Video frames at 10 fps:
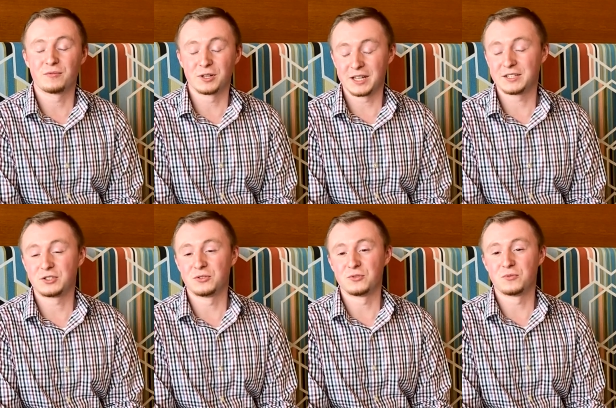relate
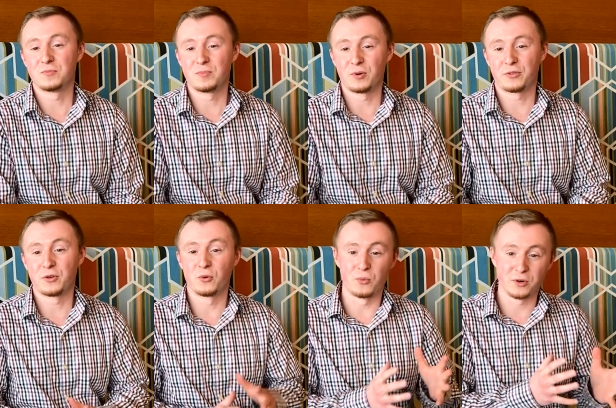to both
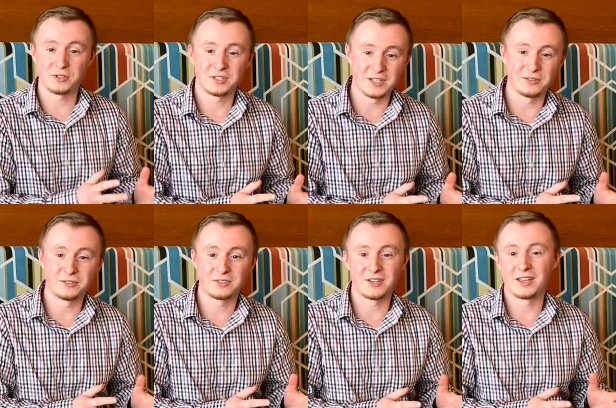your work
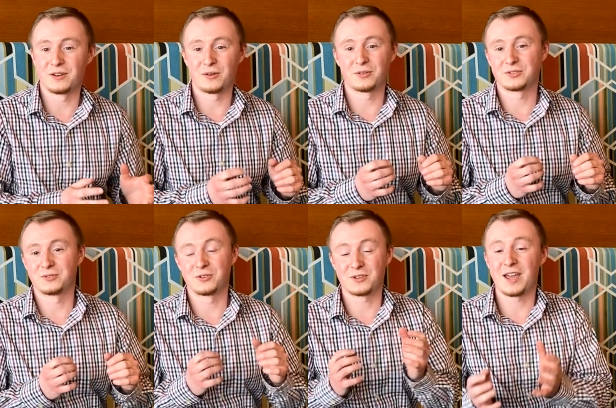skills and also
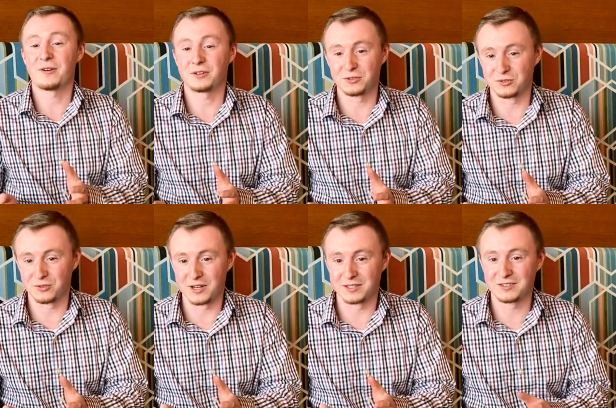your character
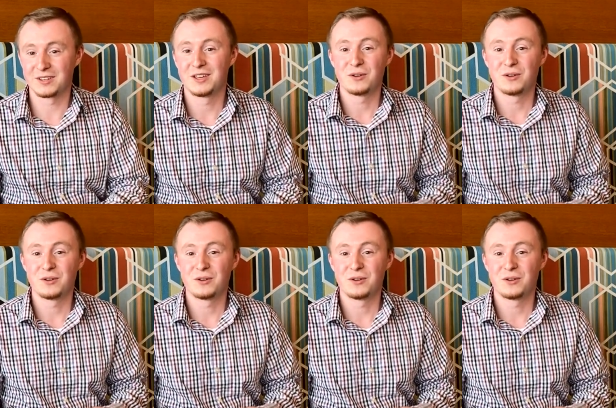traits.